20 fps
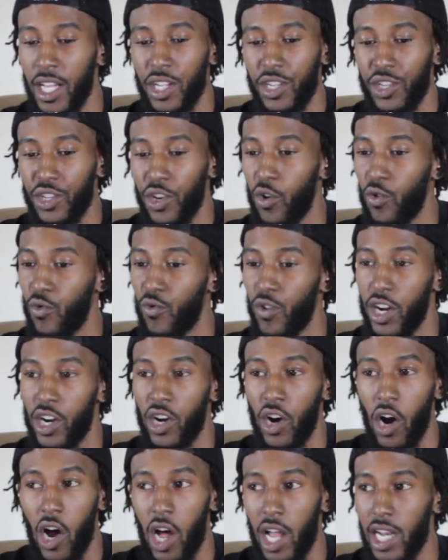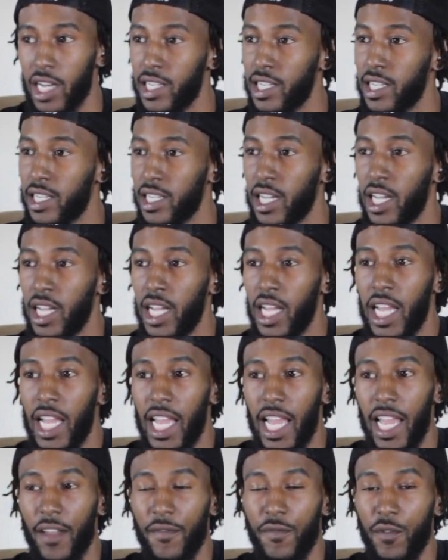So regardless,
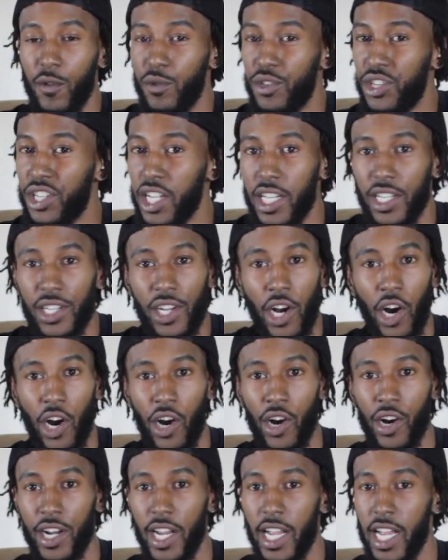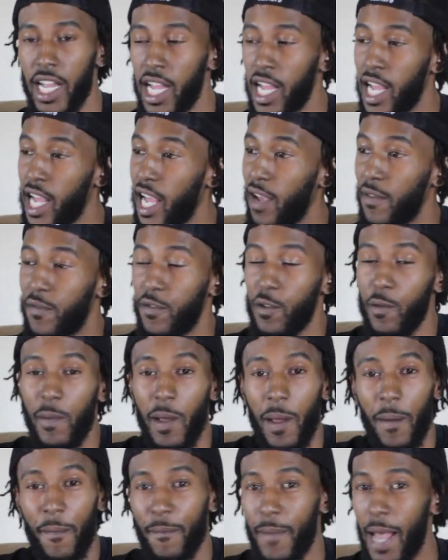if you just heard it, if you've
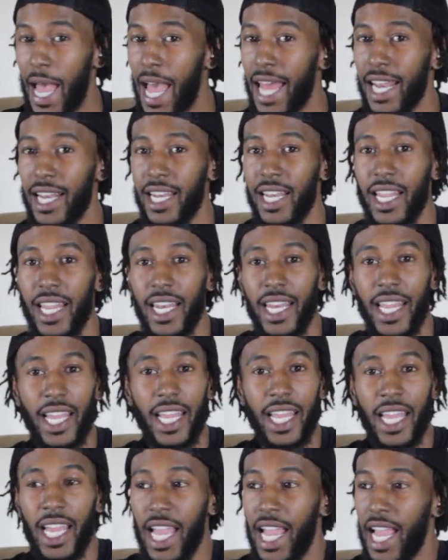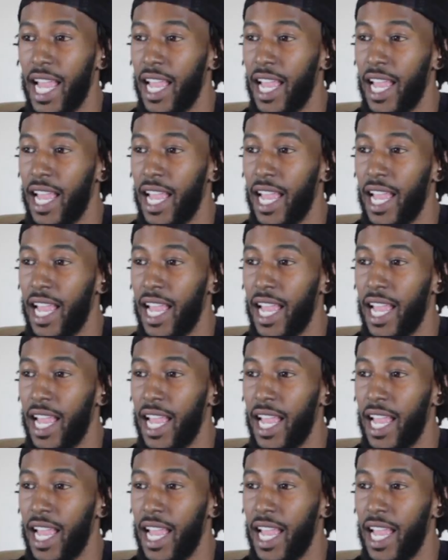been battling it,